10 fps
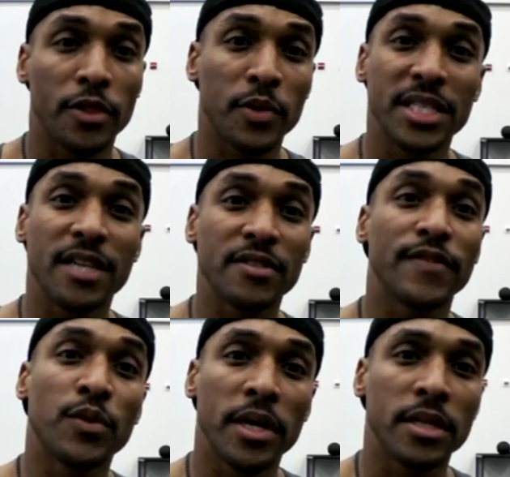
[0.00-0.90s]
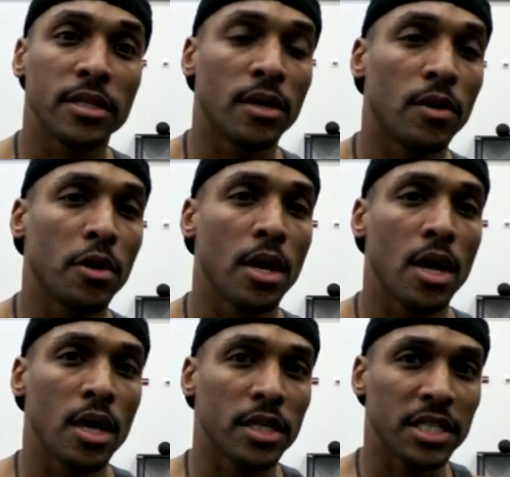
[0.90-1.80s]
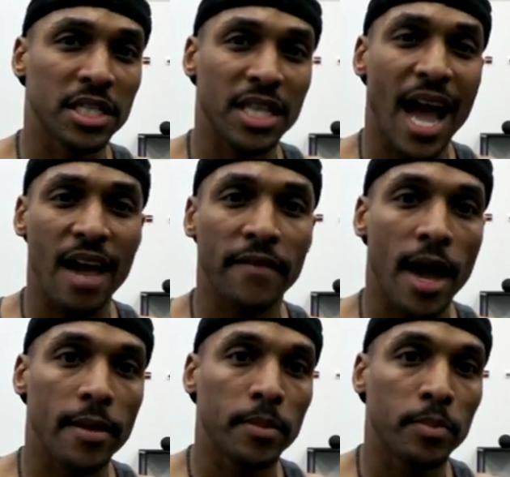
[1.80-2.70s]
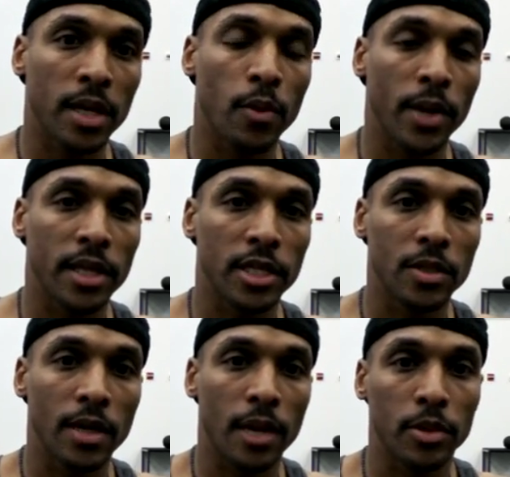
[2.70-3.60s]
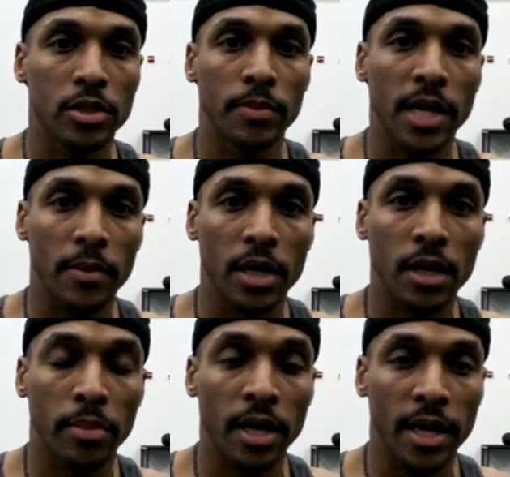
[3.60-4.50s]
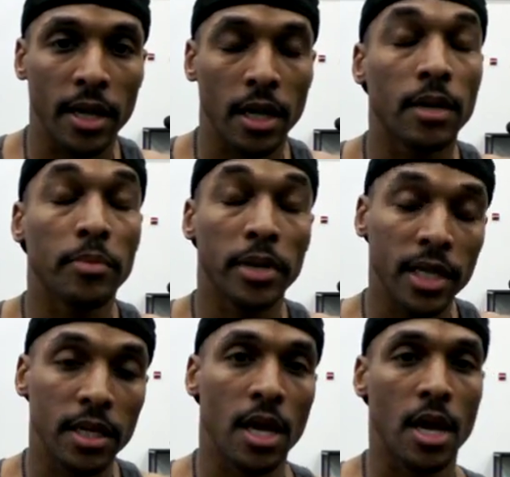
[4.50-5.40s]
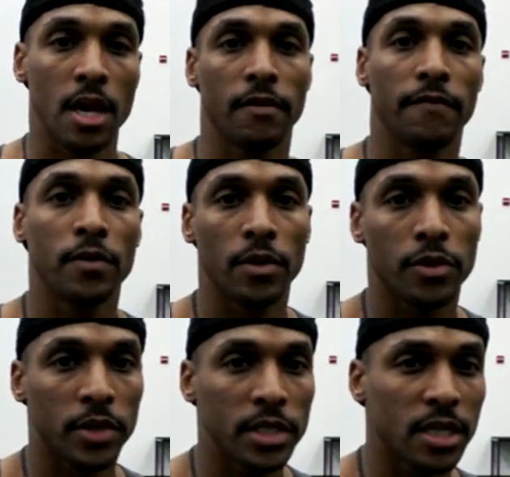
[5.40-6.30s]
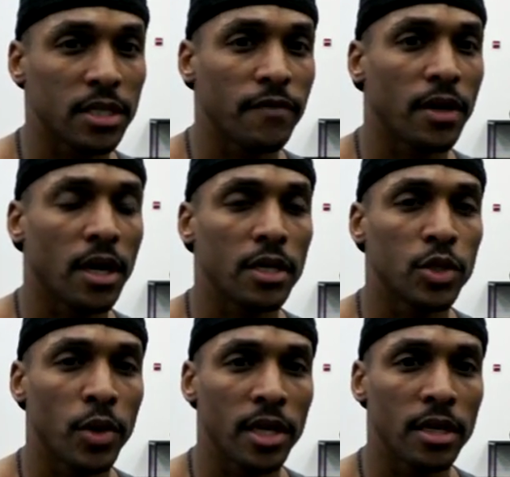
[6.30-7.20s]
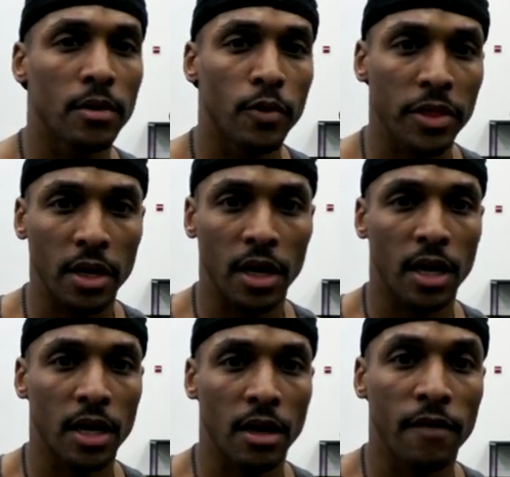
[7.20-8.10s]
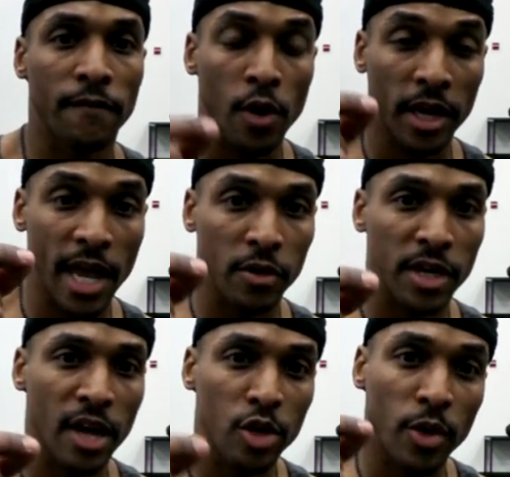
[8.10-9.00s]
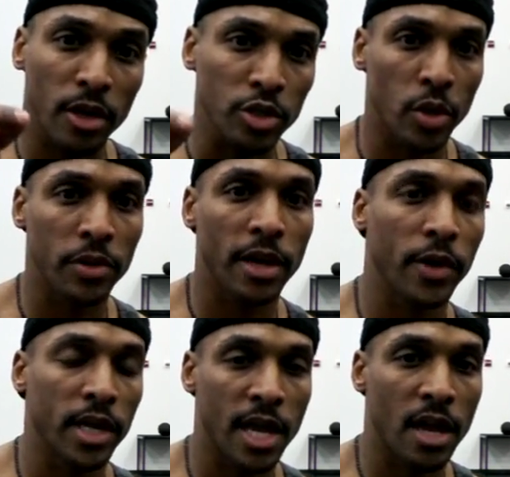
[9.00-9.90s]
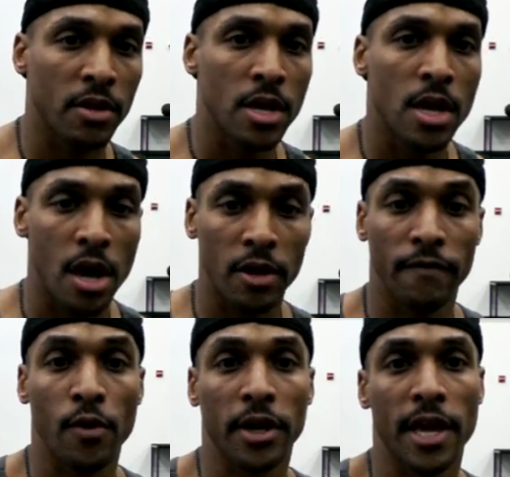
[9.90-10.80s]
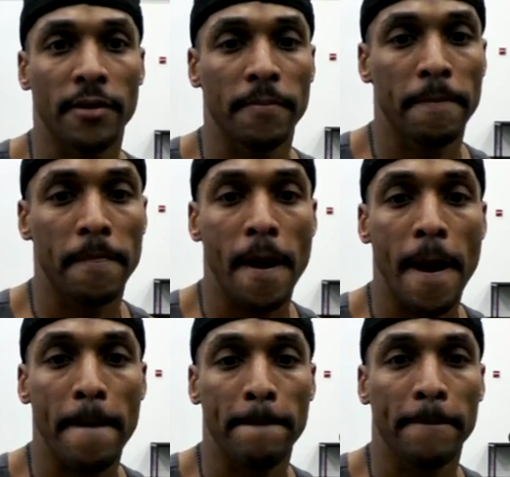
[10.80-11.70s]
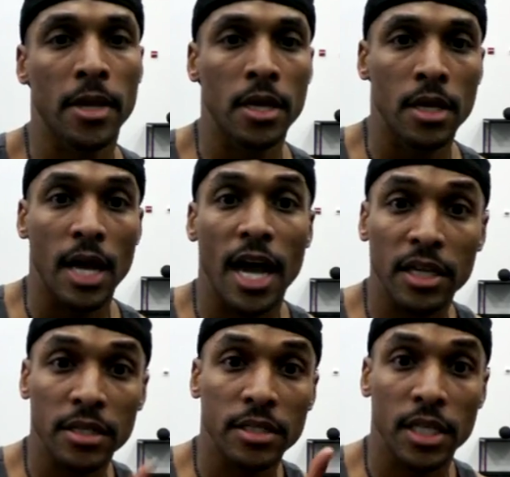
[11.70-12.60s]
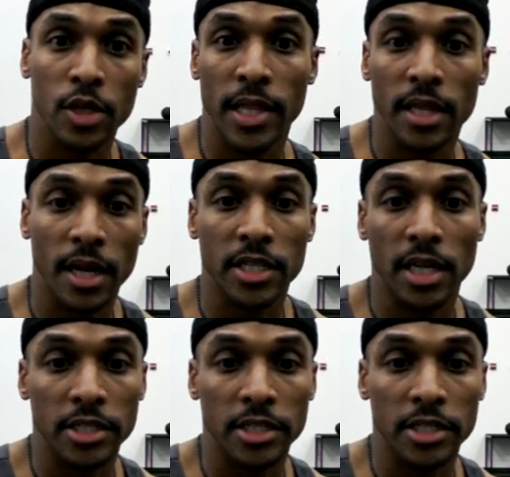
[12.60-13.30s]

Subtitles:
3 sets of 20. So since it's a high volume, pick a weight that you're able to be able to complete the full 3 sets of 20 with a 4 count down. You want to control that weight down on a 4 count. All right, I'll see you at the next